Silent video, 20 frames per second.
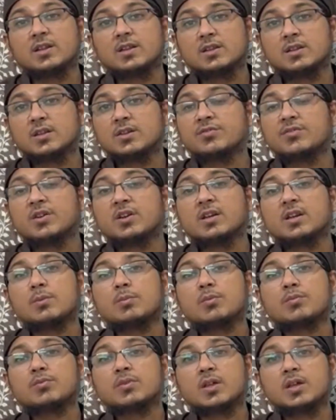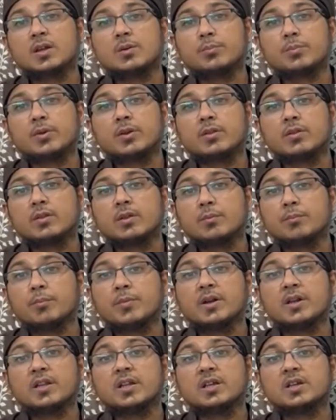Different type of therapies,
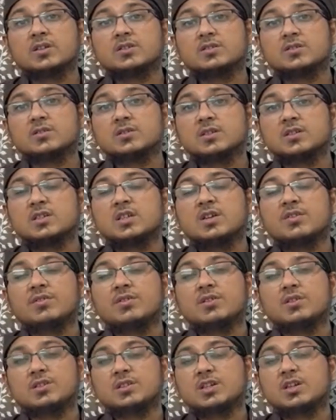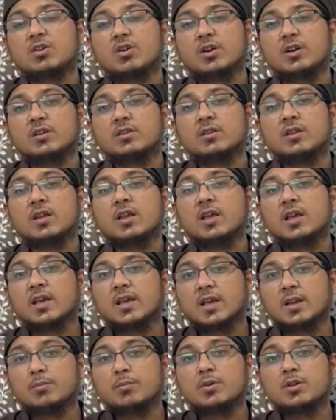medication and even steroids
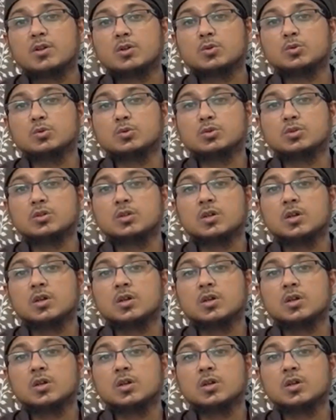can be used.